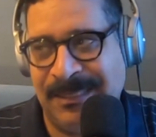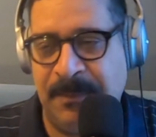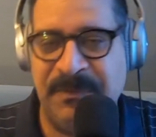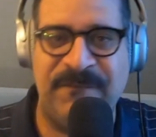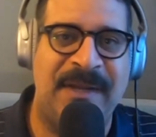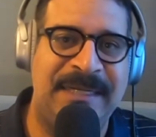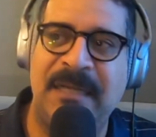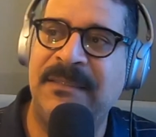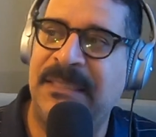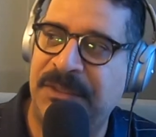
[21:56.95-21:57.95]
Come to
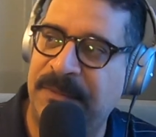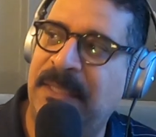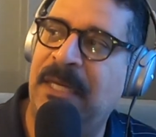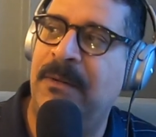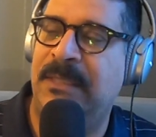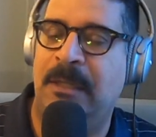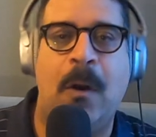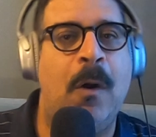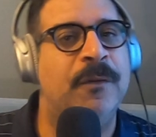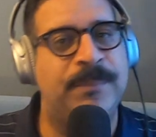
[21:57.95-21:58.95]
find out that Jim Carrey and
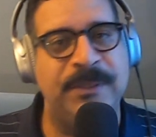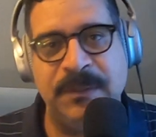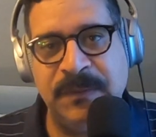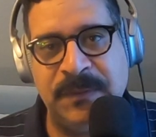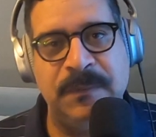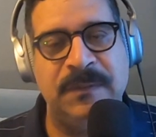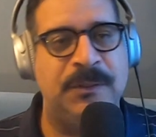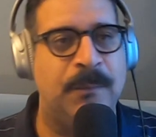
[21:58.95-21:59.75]
all the producers,